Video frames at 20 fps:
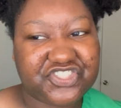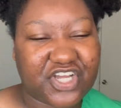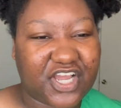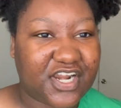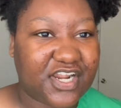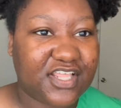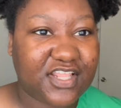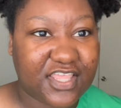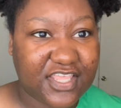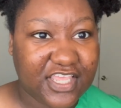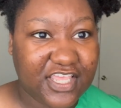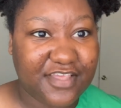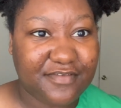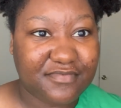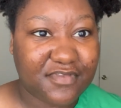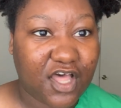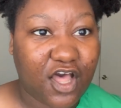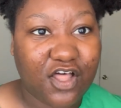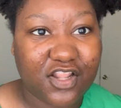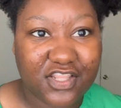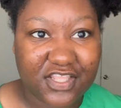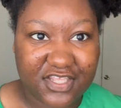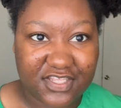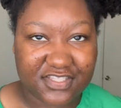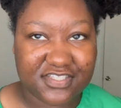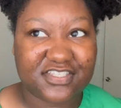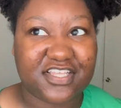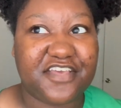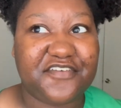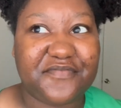trying to like keep all the
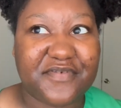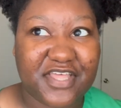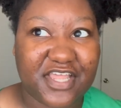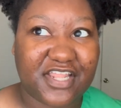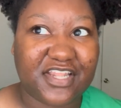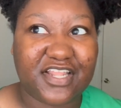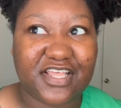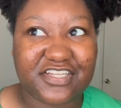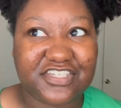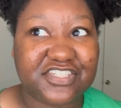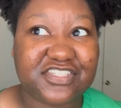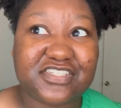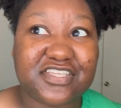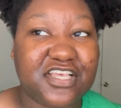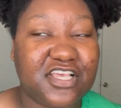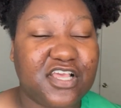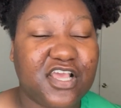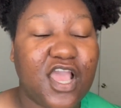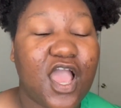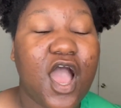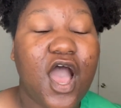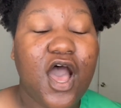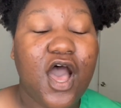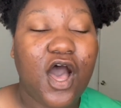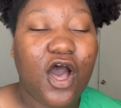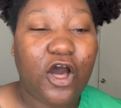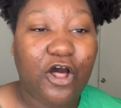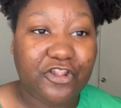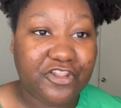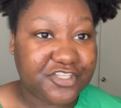enslavement and like just seeing
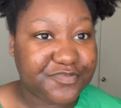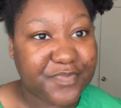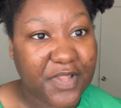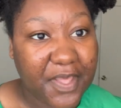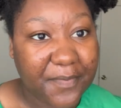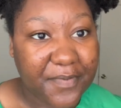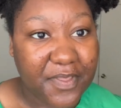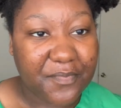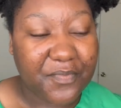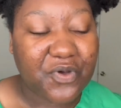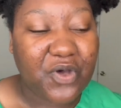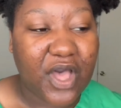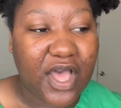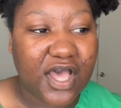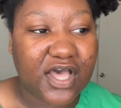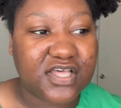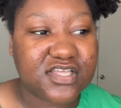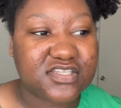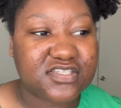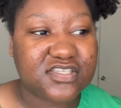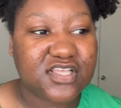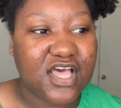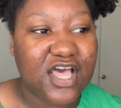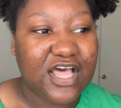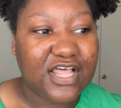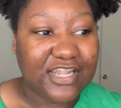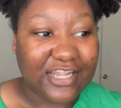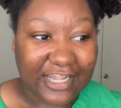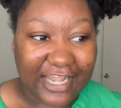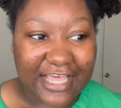all these black people as
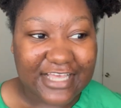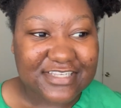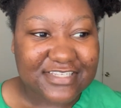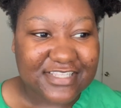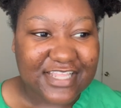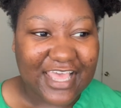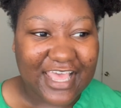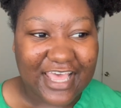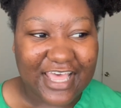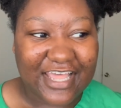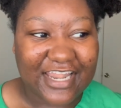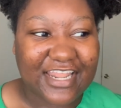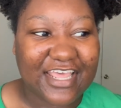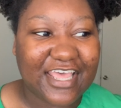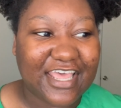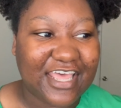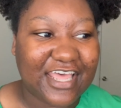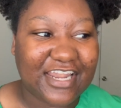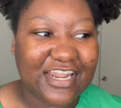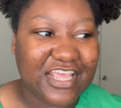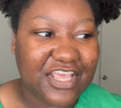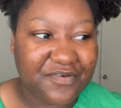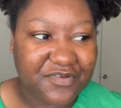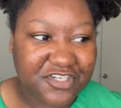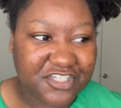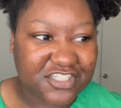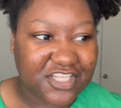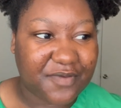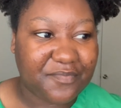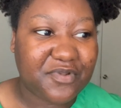less than, and he would
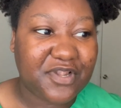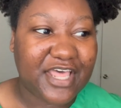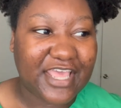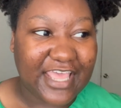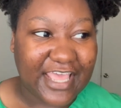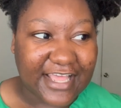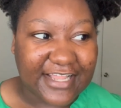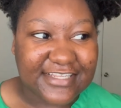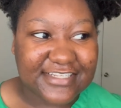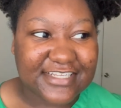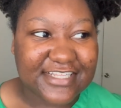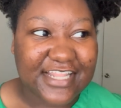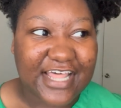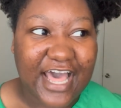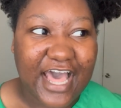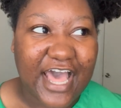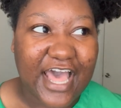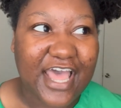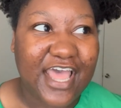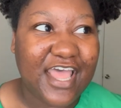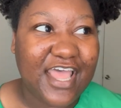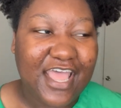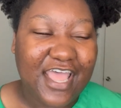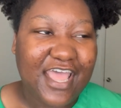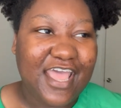just like play into that.